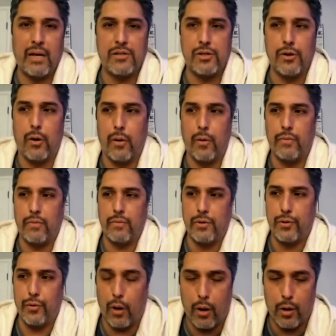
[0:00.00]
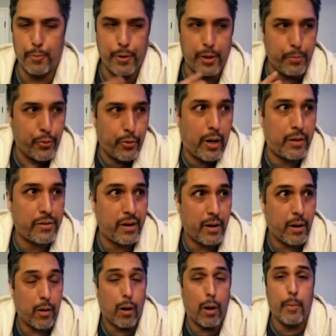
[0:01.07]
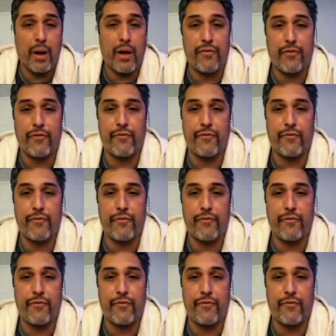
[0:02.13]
so to all the people out there, all my